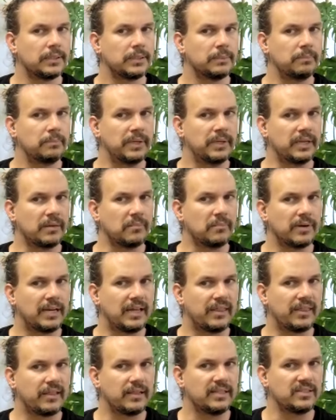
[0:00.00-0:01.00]
Big
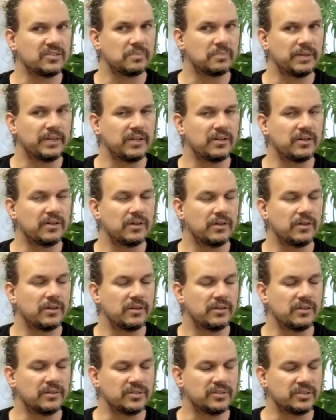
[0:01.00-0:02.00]
breath lets me know,
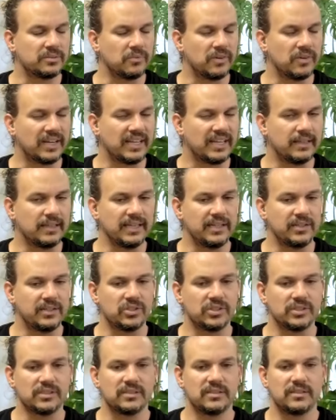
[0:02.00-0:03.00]
oh, some
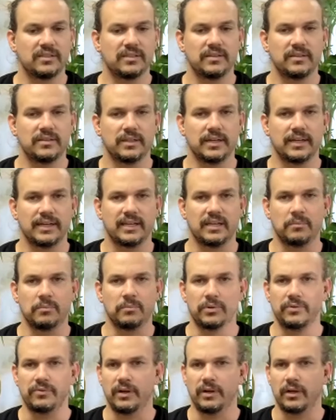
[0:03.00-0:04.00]
regulation, then I can
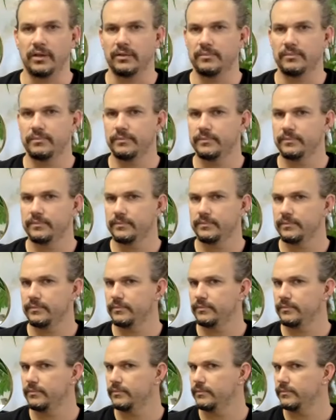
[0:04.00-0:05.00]
move on.
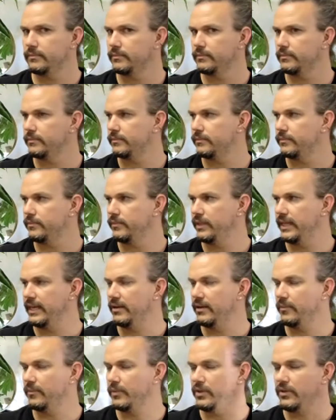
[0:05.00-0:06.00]

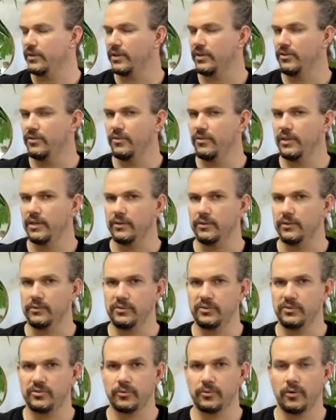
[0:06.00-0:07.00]
Now, you can do
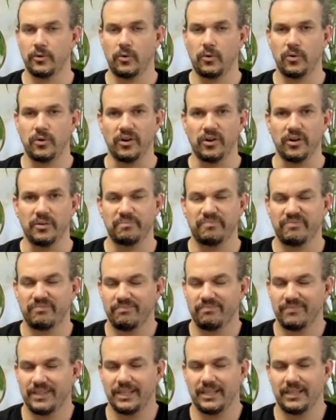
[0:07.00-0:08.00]
those, or
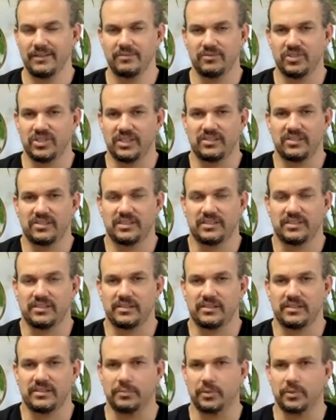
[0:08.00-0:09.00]
just as
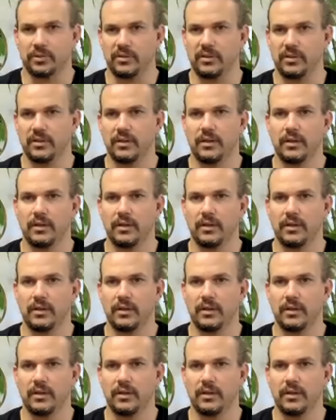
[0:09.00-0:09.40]
simple,